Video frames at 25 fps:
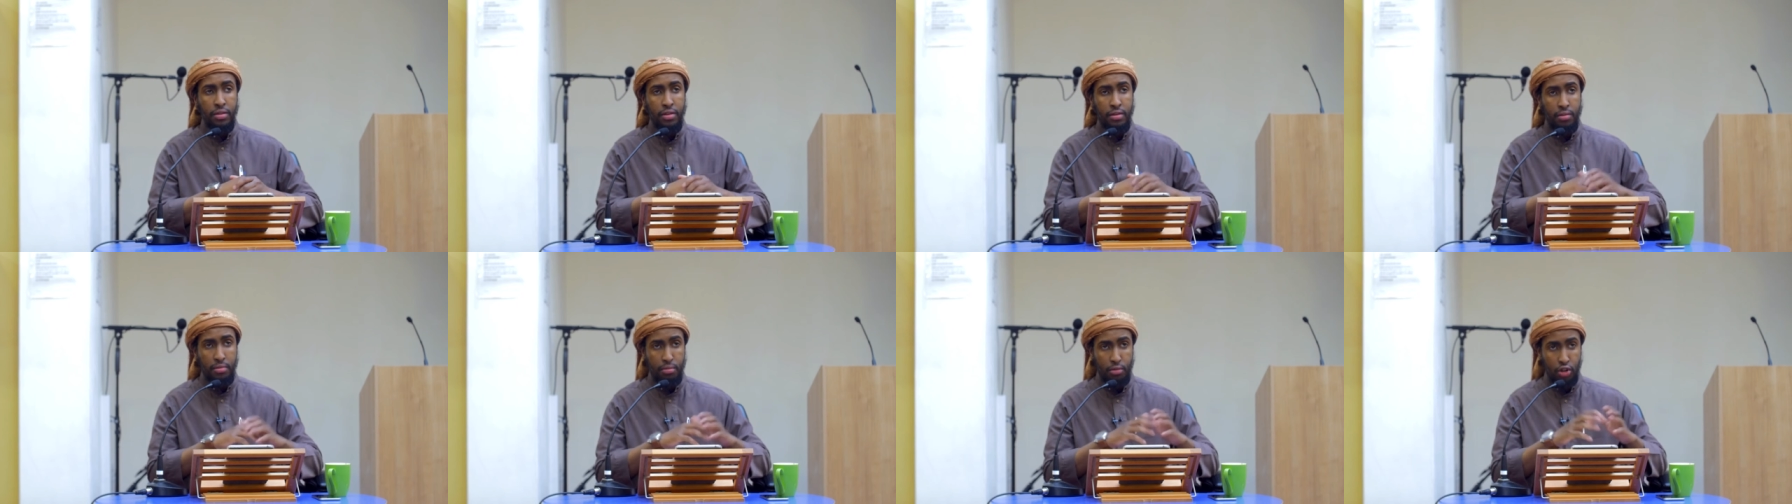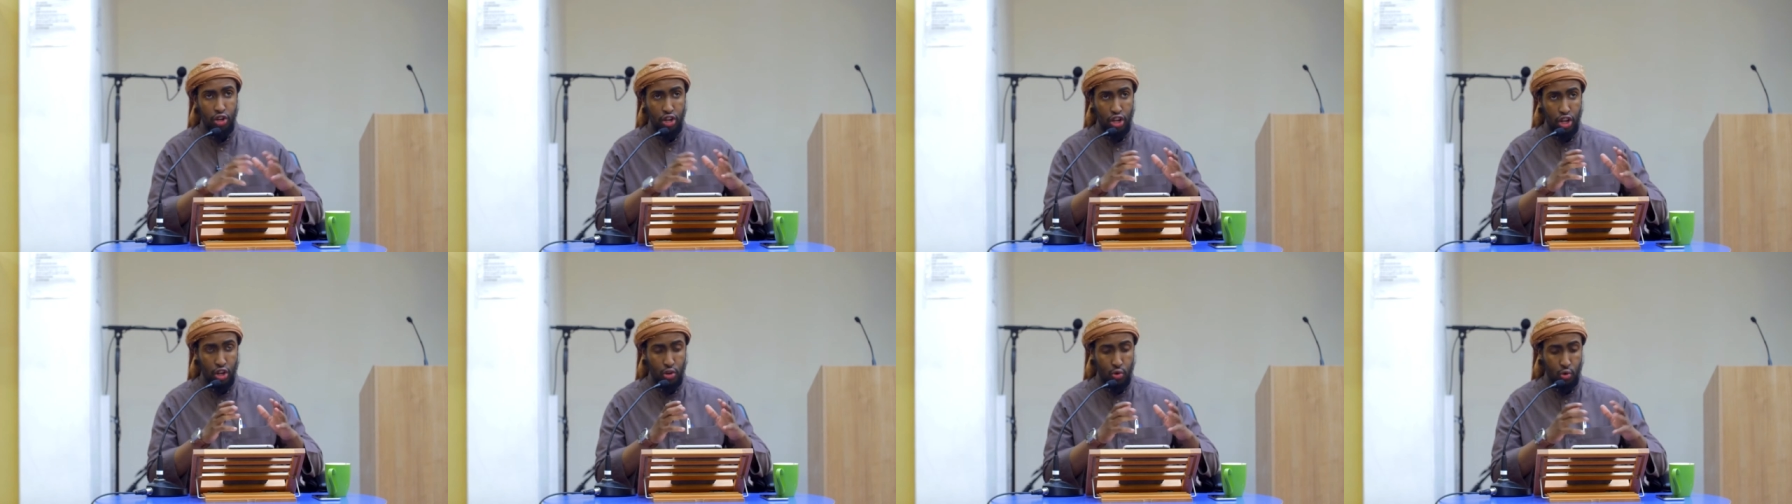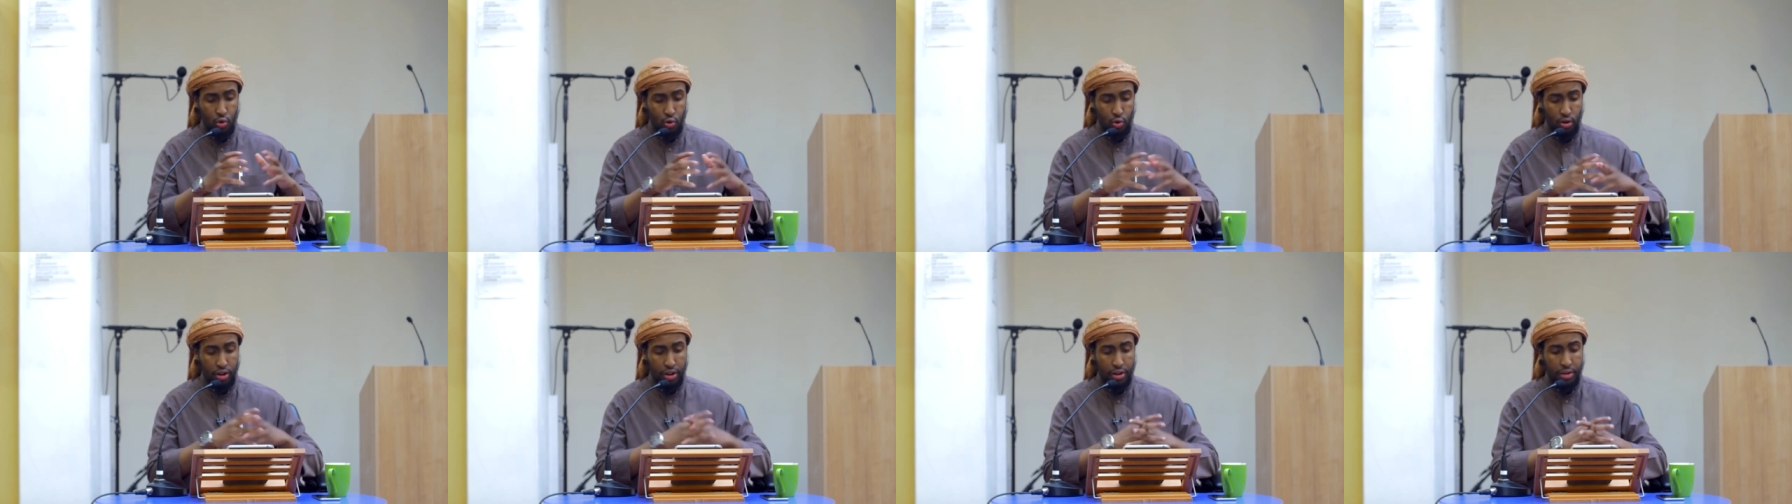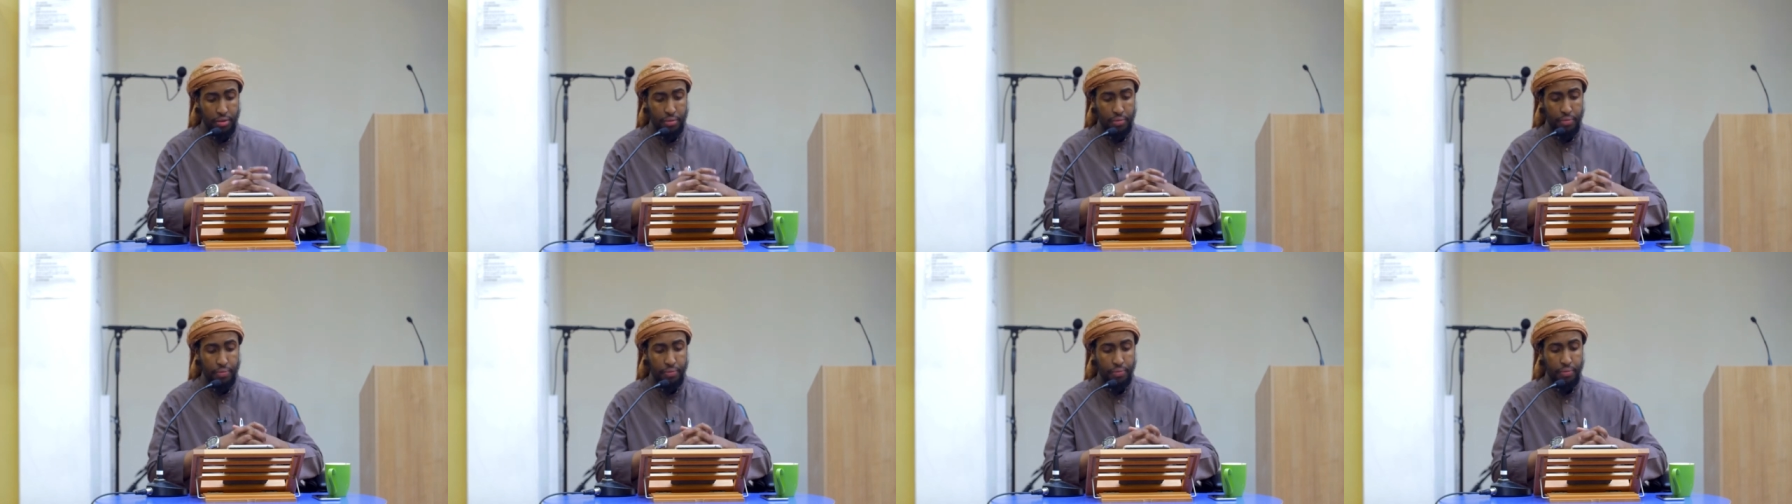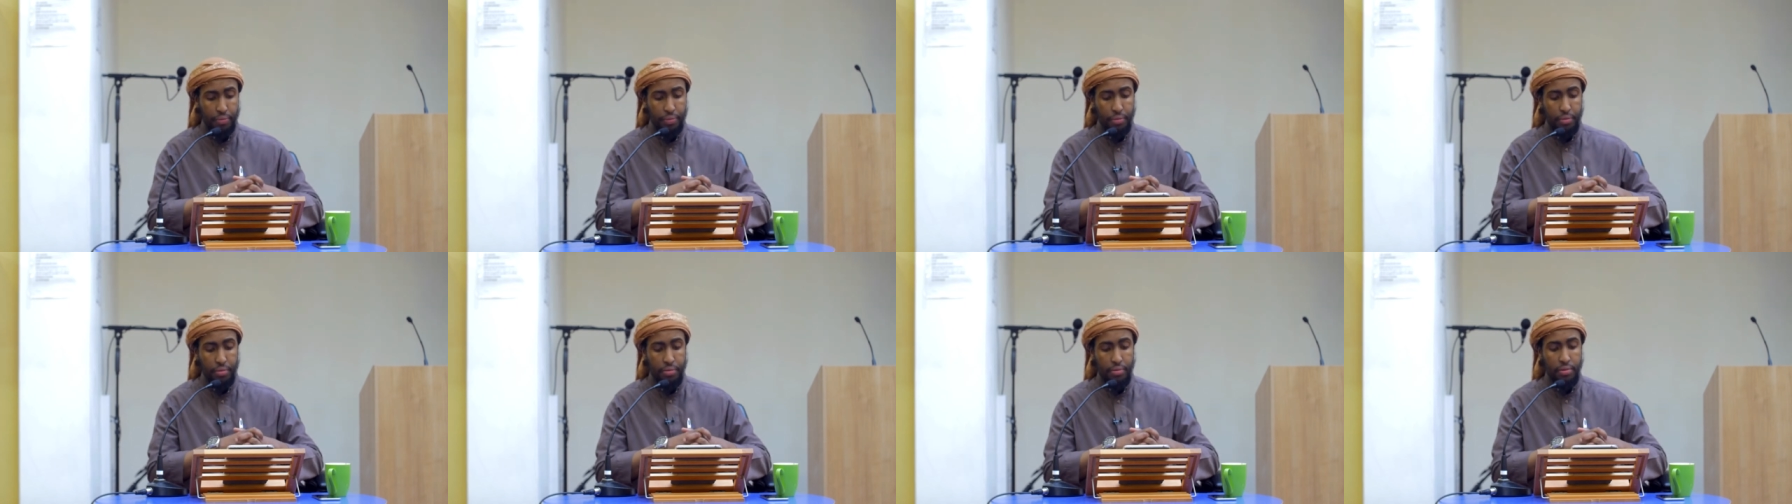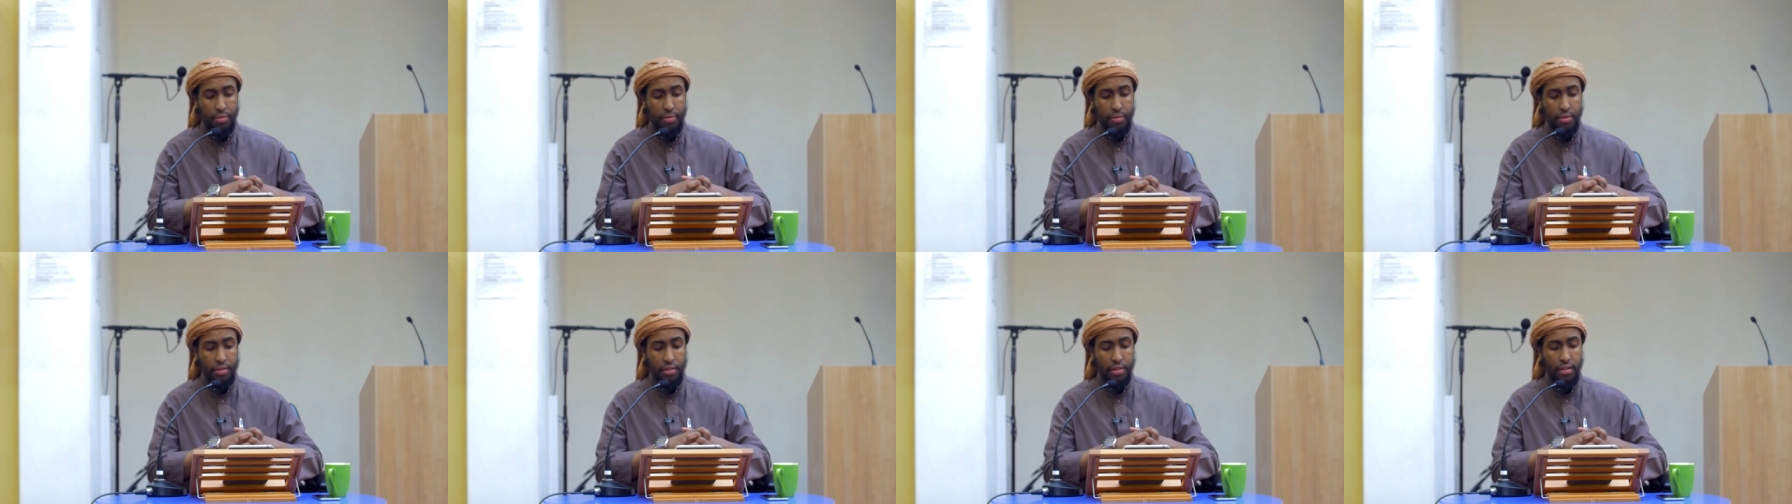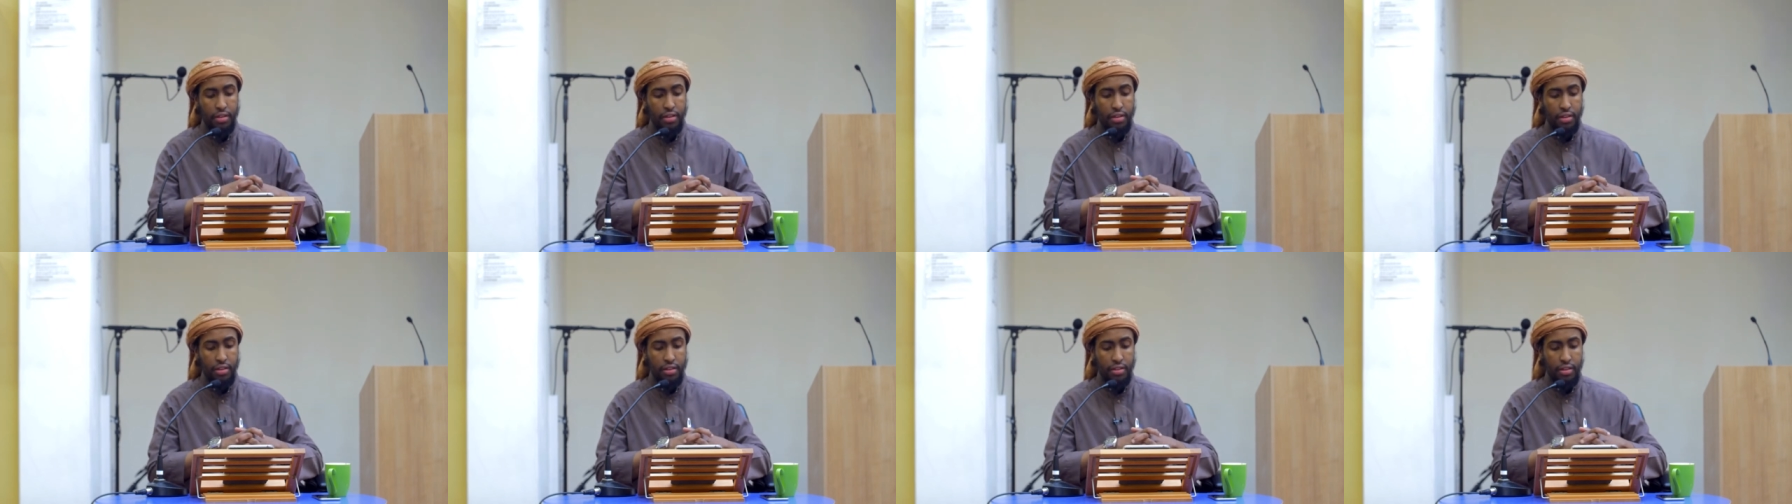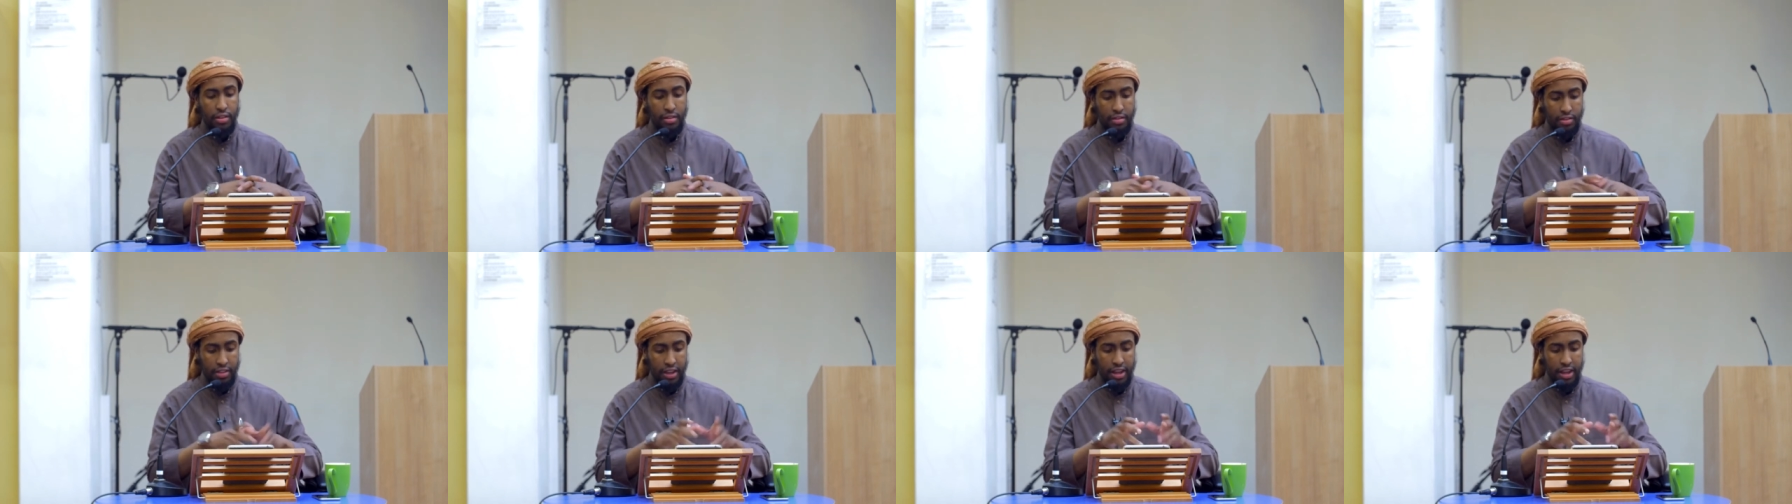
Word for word: mushrikun because